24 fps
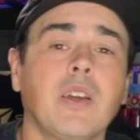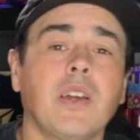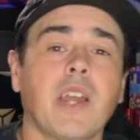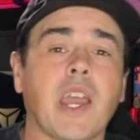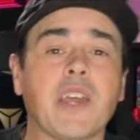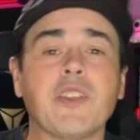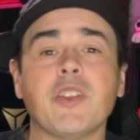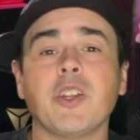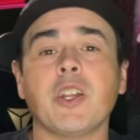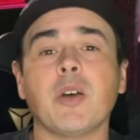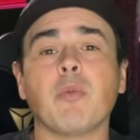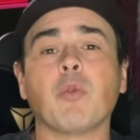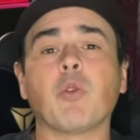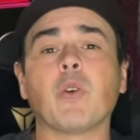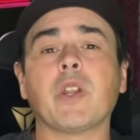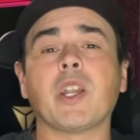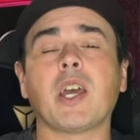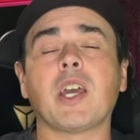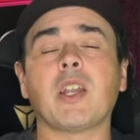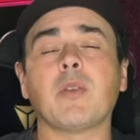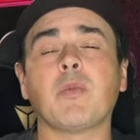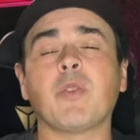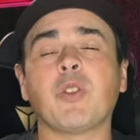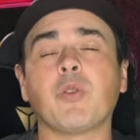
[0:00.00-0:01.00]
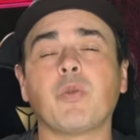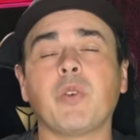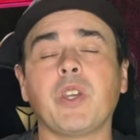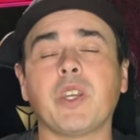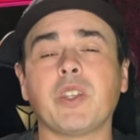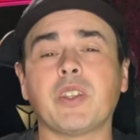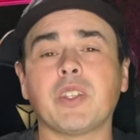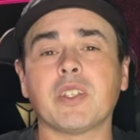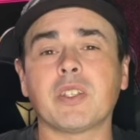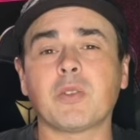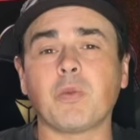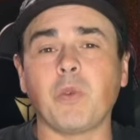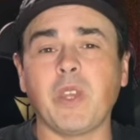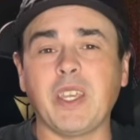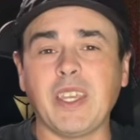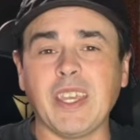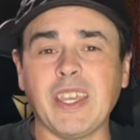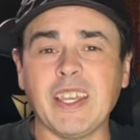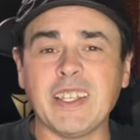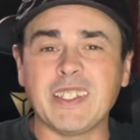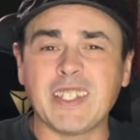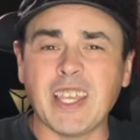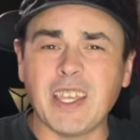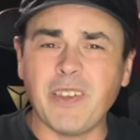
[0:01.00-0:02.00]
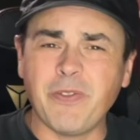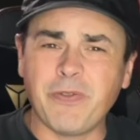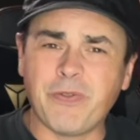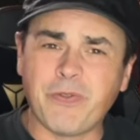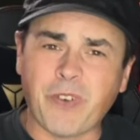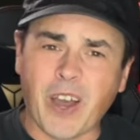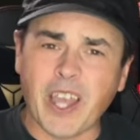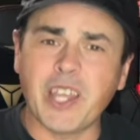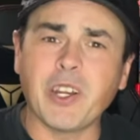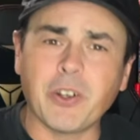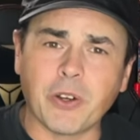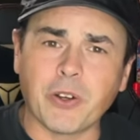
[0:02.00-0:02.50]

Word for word: And the number one item of the week this week is a fighter